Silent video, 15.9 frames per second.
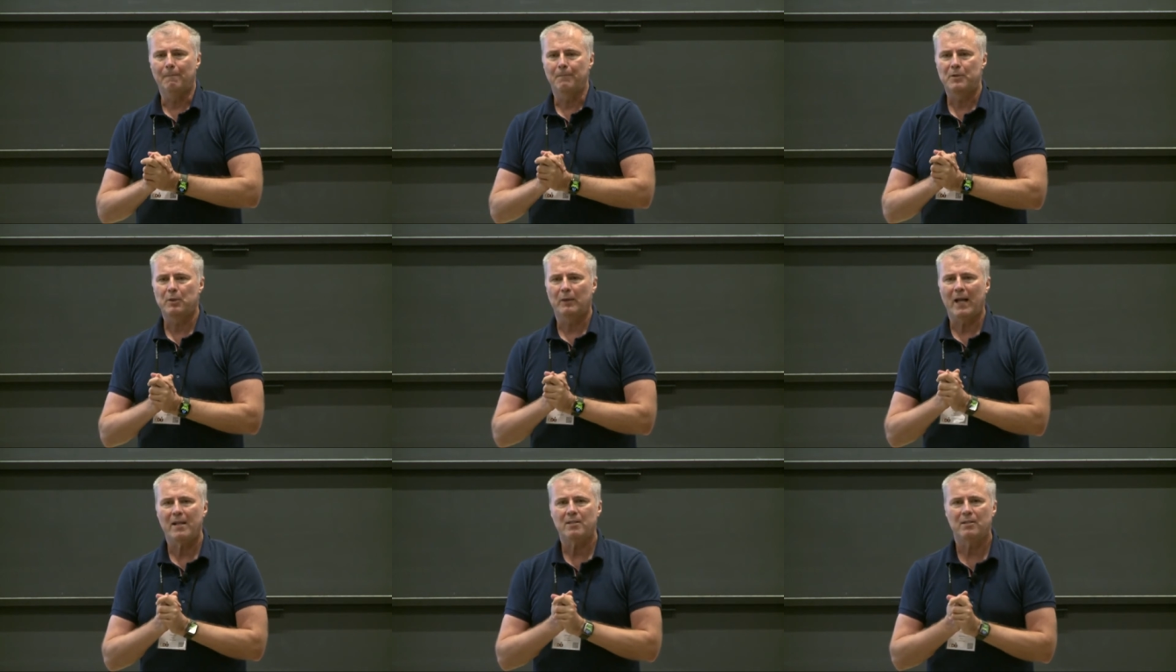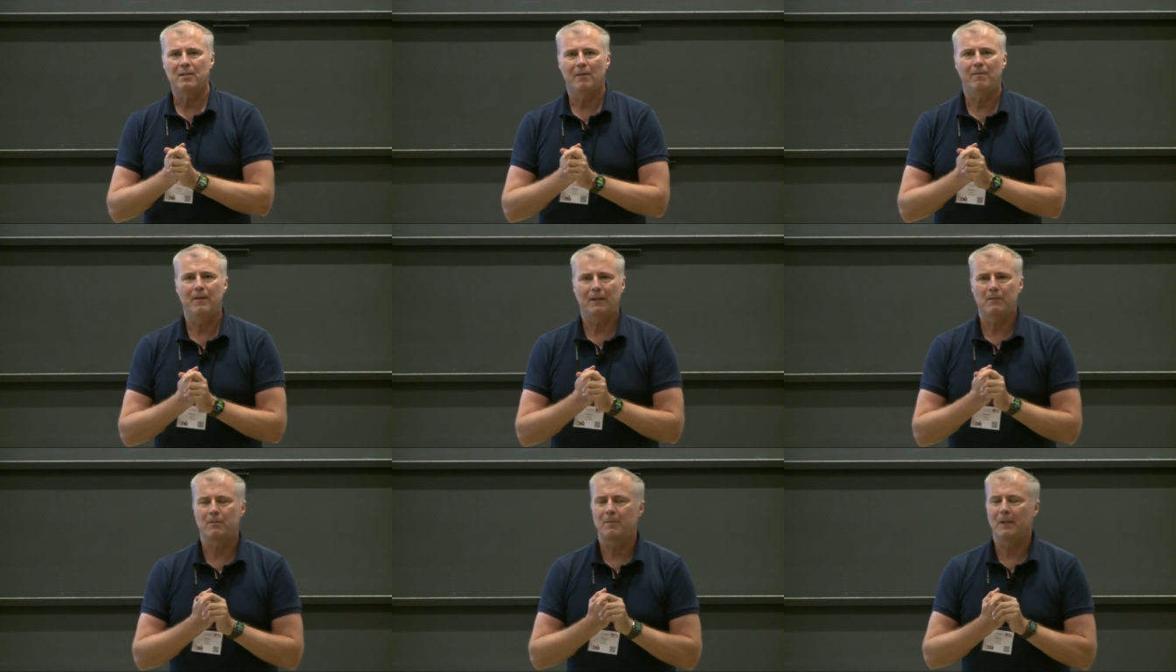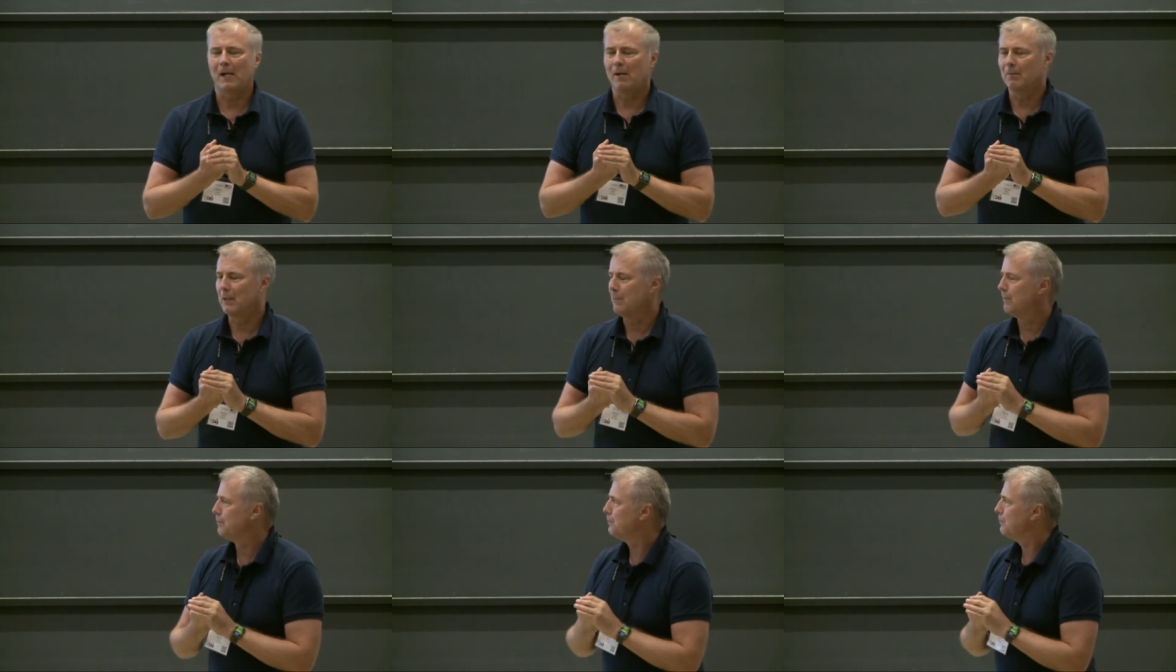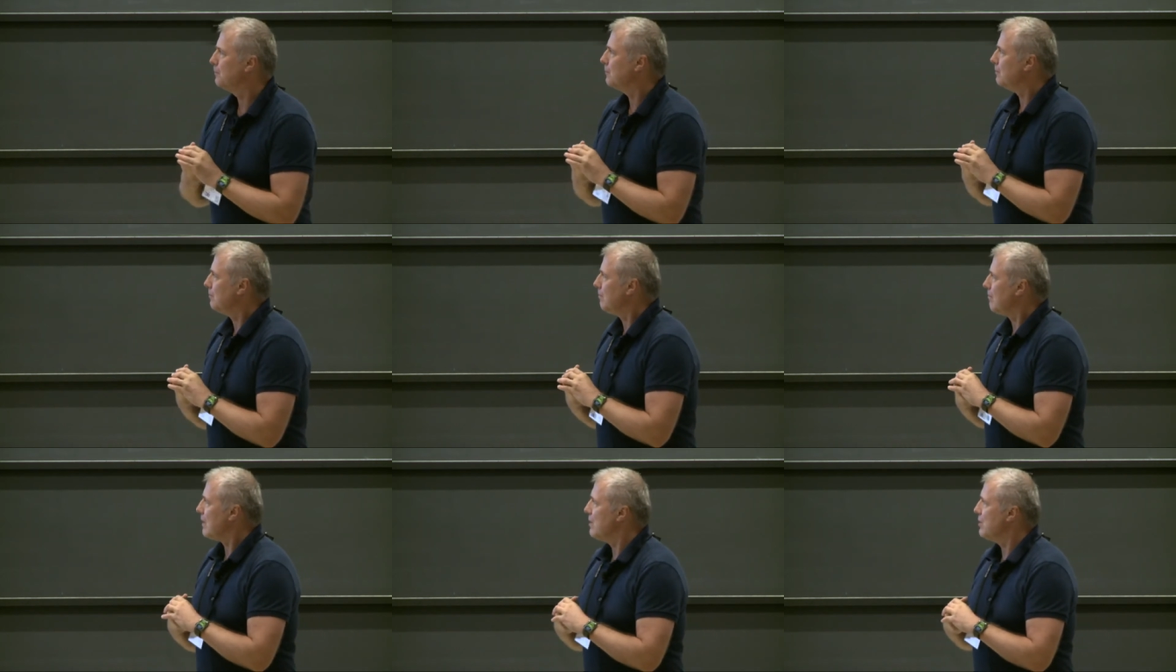So that's the first problem.
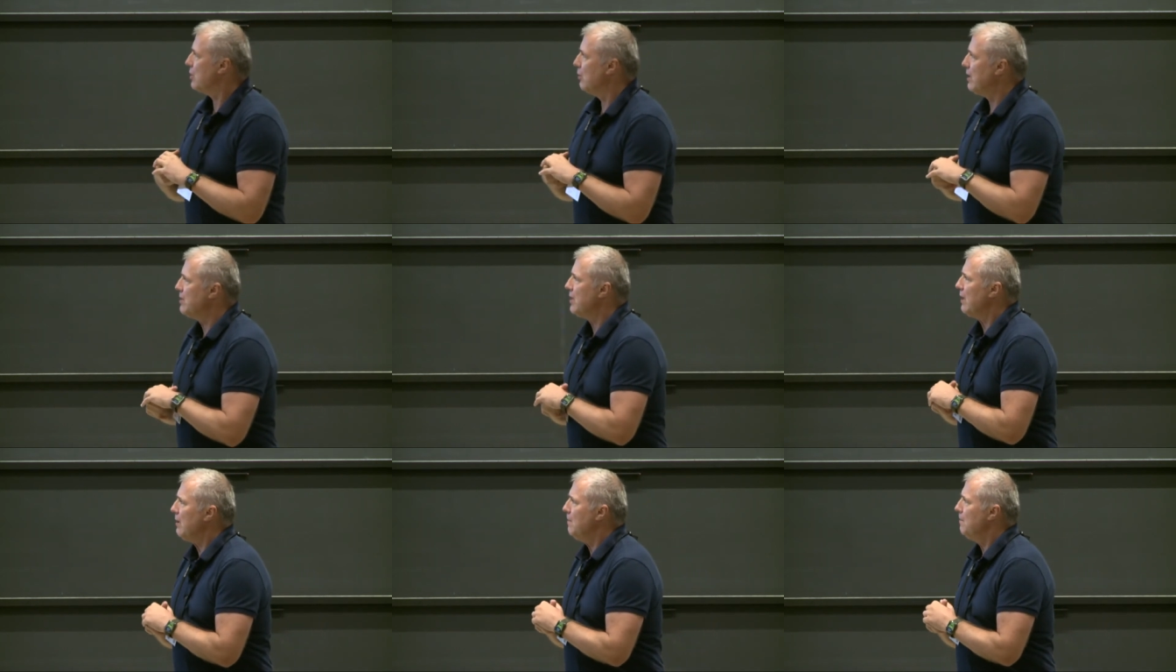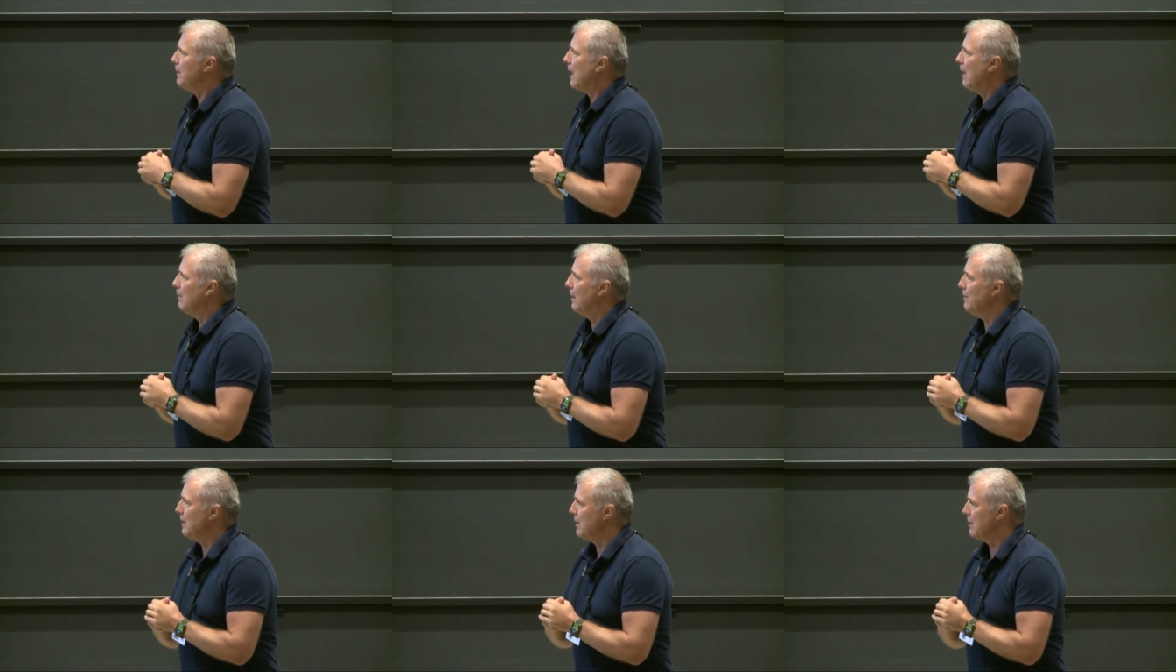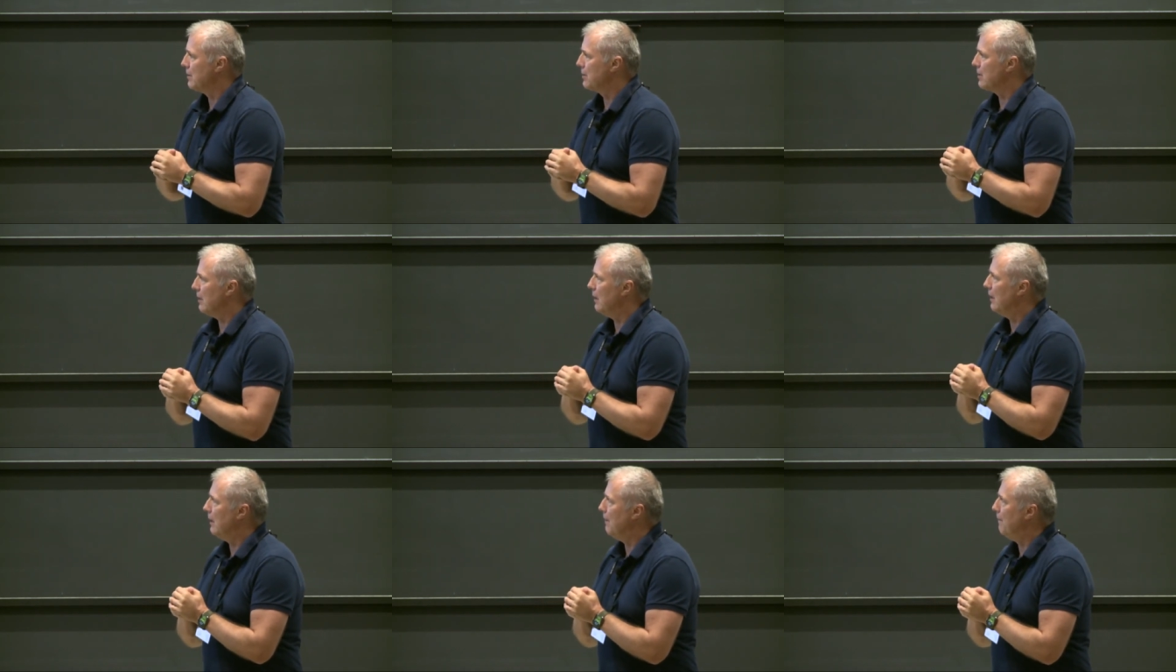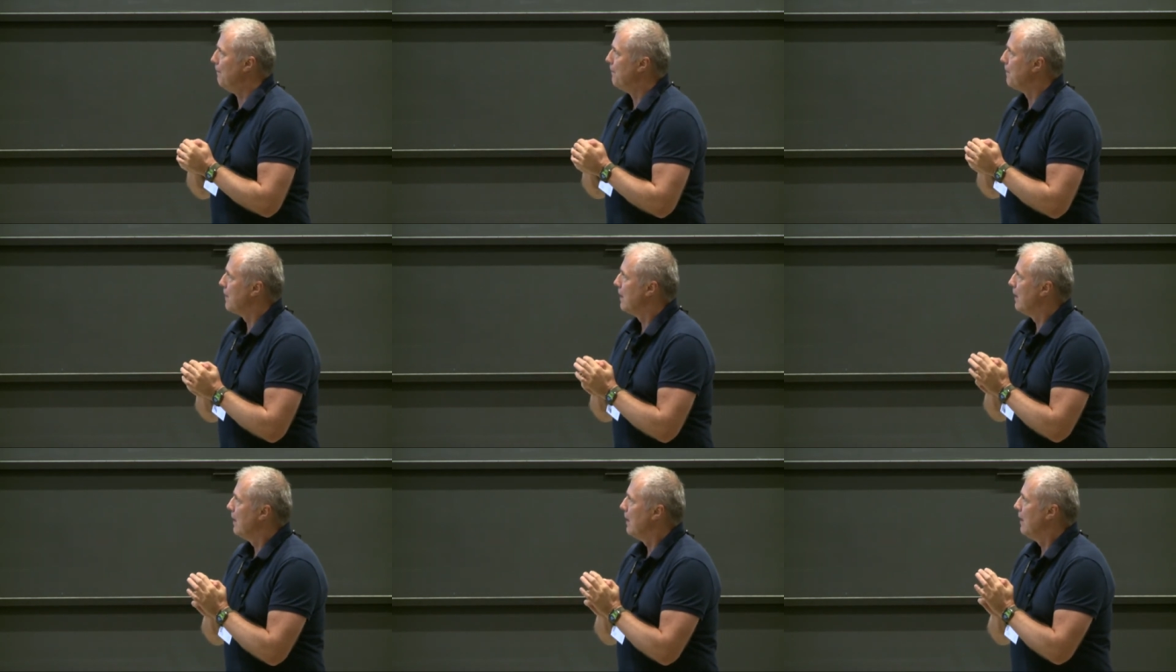So the second problem is,
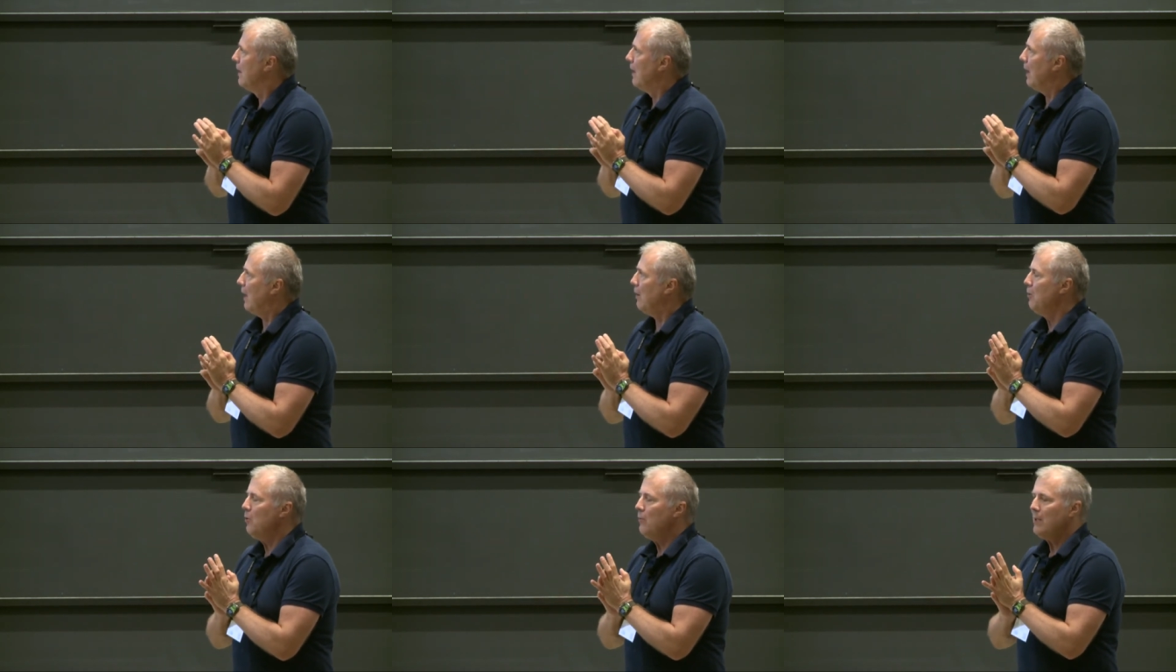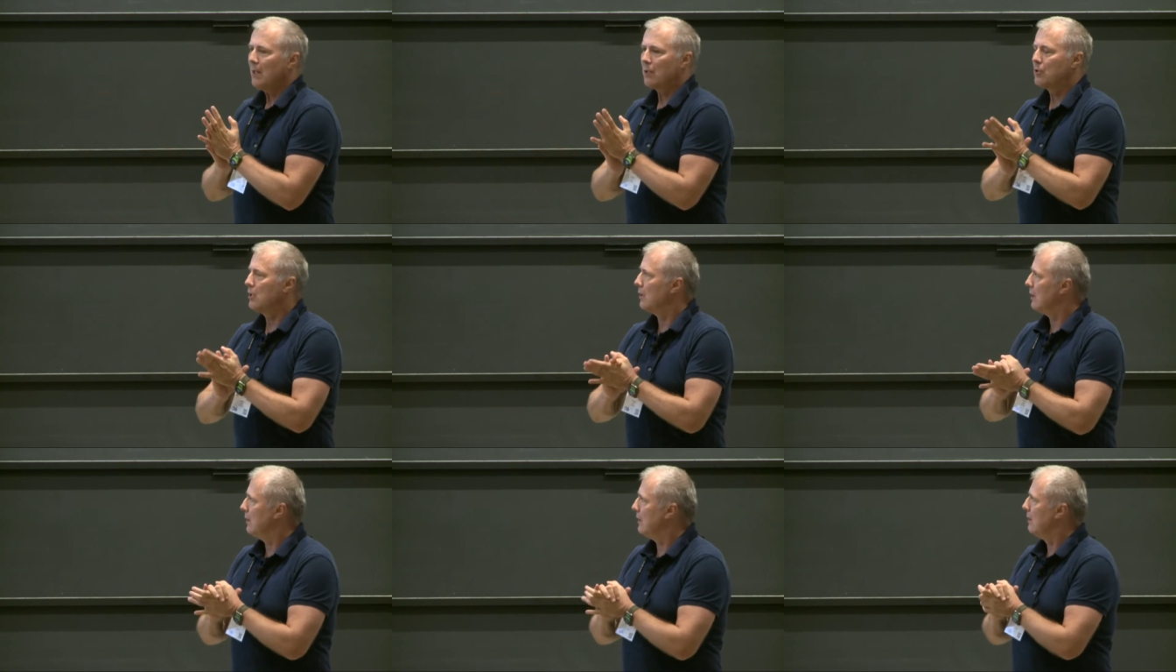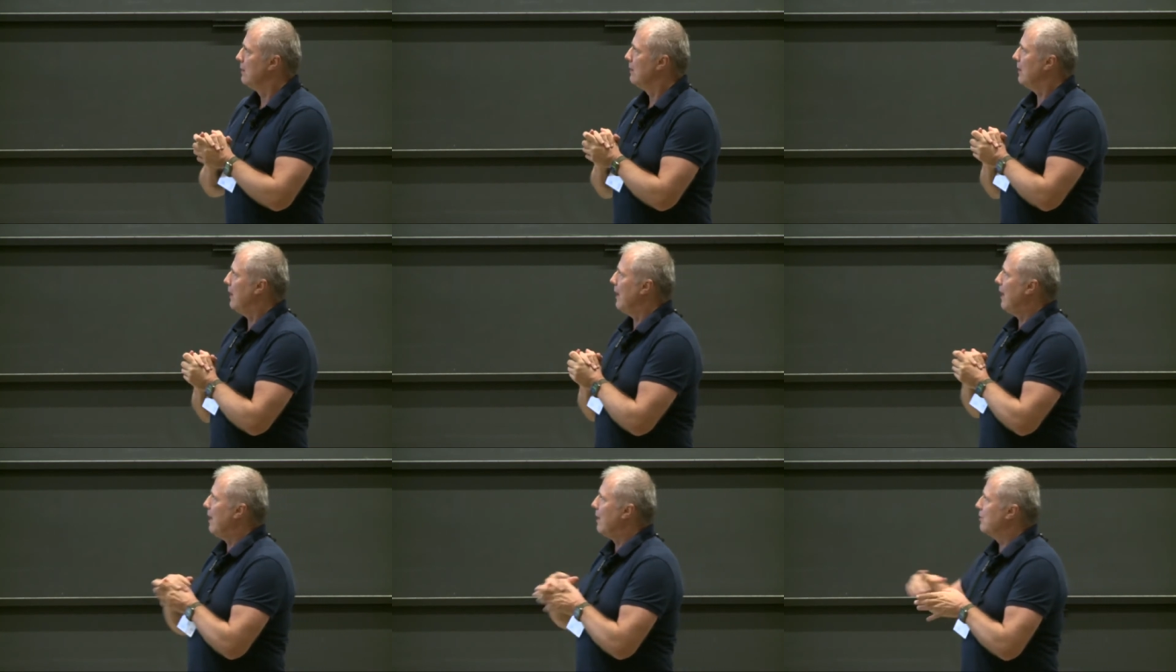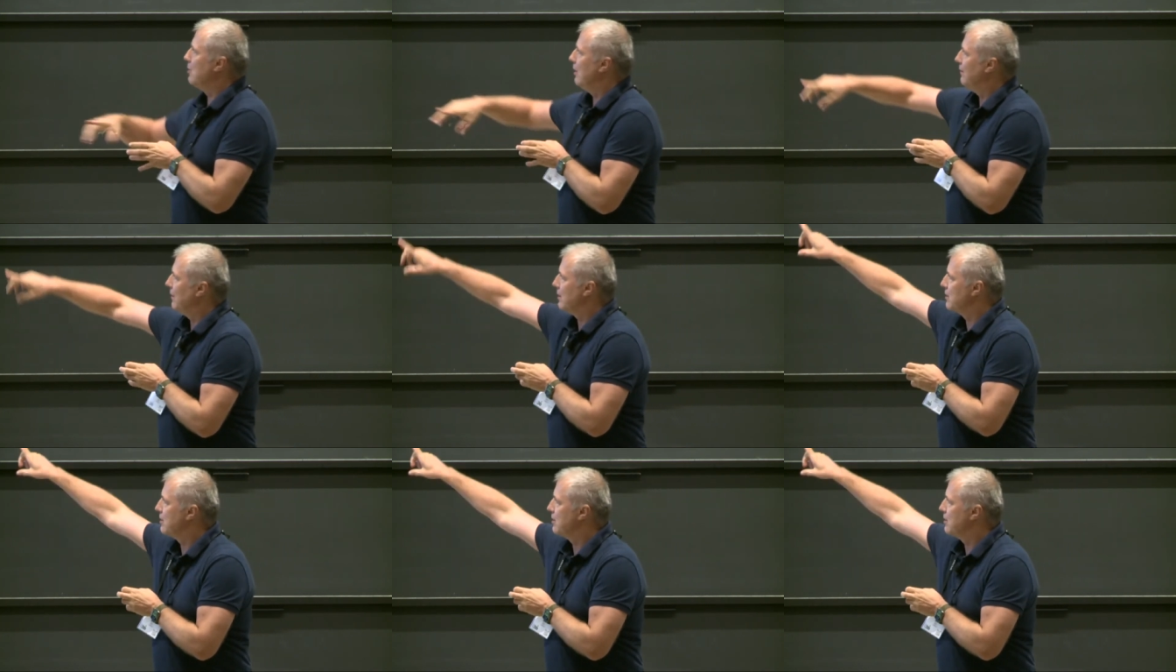how do we actually, and I actually have a